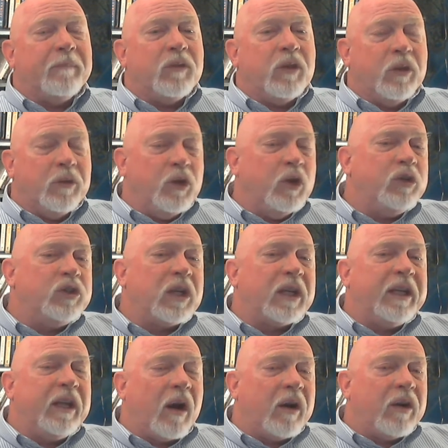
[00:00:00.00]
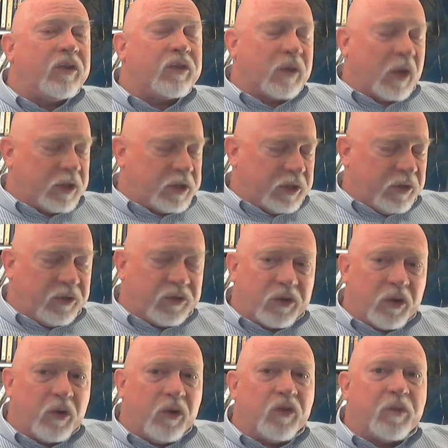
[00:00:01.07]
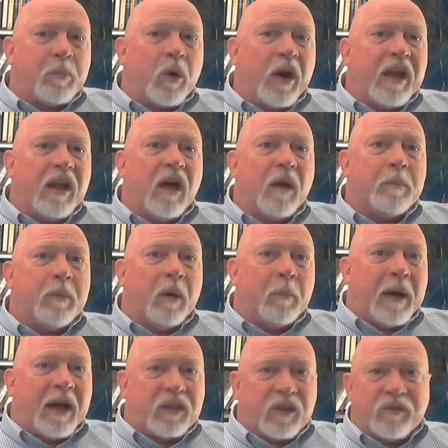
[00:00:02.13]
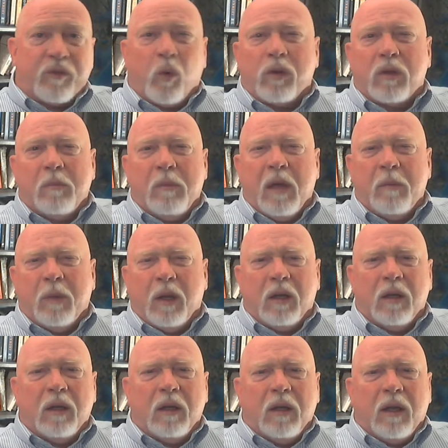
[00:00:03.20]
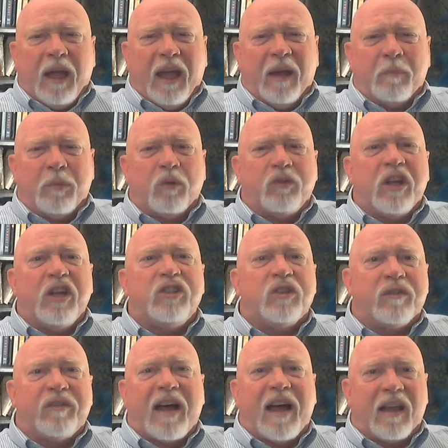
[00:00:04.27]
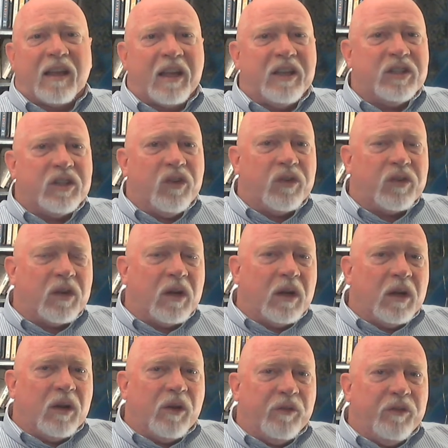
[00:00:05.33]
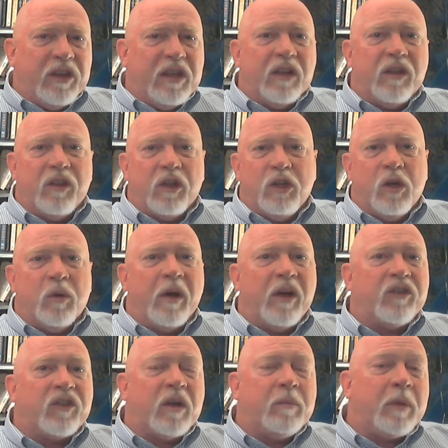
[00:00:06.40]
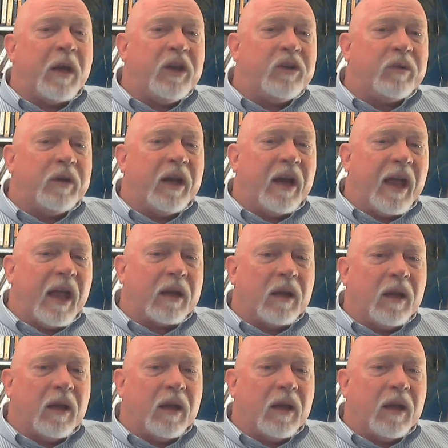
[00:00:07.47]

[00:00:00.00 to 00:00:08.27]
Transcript: Usually in our discussions, students bring up about the Fourth Amendment and potential violations via the USA Patriot Act.